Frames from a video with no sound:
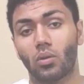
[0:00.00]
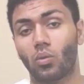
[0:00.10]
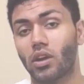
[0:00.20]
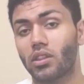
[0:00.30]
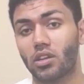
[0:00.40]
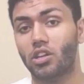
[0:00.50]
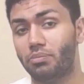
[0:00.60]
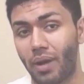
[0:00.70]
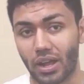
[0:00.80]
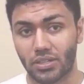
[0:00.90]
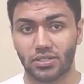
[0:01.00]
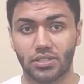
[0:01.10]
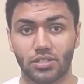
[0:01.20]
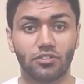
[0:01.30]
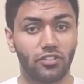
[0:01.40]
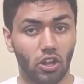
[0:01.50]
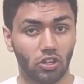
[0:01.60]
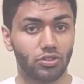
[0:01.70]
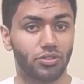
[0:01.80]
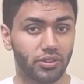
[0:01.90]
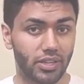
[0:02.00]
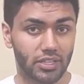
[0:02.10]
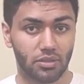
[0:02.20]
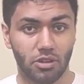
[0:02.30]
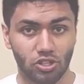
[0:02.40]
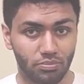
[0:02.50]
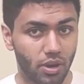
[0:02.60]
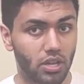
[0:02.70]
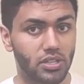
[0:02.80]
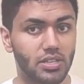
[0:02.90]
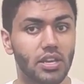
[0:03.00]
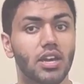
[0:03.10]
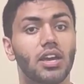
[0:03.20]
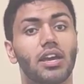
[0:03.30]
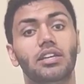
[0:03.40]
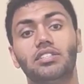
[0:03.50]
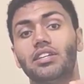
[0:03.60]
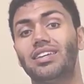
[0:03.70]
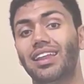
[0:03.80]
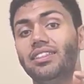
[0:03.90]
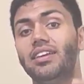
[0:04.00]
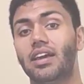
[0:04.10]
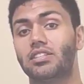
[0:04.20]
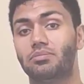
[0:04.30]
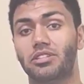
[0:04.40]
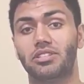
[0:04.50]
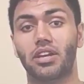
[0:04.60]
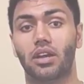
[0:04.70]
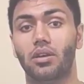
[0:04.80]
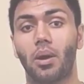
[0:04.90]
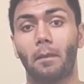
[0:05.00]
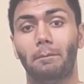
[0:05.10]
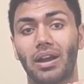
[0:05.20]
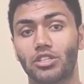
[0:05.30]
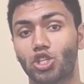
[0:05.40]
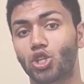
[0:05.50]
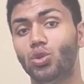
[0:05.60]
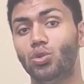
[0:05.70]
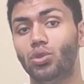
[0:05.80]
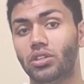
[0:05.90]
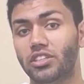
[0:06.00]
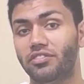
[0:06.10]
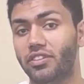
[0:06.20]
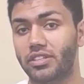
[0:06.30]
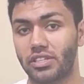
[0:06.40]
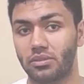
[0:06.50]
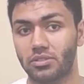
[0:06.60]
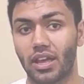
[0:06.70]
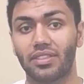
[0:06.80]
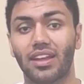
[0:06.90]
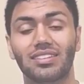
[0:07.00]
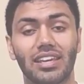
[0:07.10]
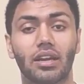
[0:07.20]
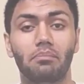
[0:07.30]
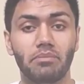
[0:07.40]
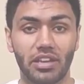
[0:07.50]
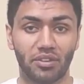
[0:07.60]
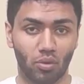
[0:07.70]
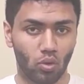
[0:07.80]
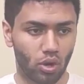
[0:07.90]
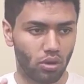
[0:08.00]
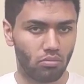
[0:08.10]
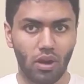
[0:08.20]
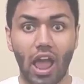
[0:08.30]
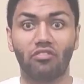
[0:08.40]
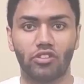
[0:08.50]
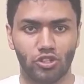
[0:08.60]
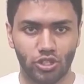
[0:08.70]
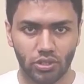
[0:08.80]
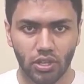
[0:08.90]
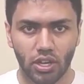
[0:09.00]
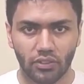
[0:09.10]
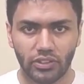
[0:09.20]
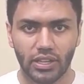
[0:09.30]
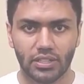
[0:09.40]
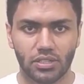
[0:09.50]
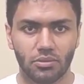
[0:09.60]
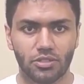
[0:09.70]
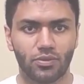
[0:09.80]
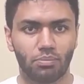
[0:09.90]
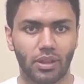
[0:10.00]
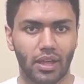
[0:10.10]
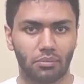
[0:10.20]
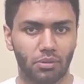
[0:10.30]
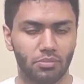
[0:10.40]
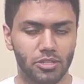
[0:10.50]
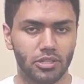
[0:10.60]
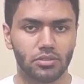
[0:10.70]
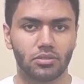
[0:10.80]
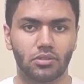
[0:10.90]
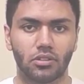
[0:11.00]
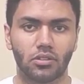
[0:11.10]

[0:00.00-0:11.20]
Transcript: One of the good practices to follow during the estimation process is to get the estimates done by 2 different teams and then take a mean or average of the estimates for planning purposes.